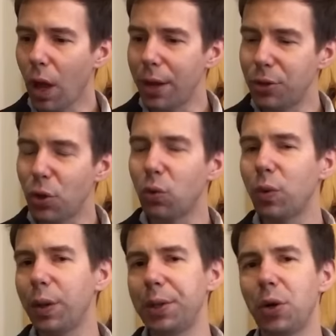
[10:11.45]
I don't
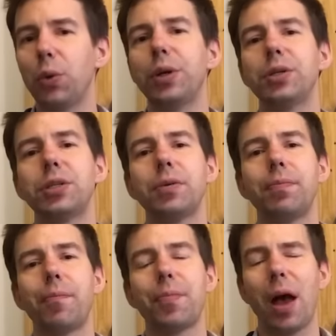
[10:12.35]
really notice,
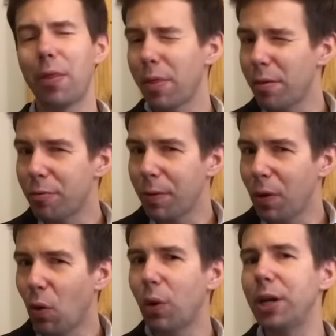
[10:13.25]
other than for
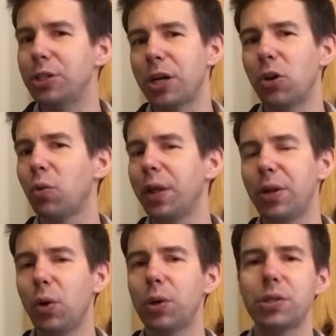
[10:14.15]
the orange, I don't really
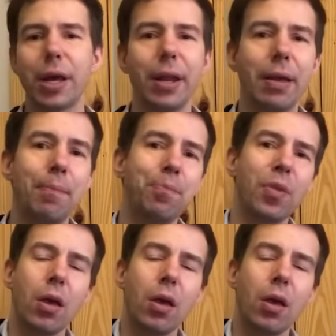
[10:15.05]
notice any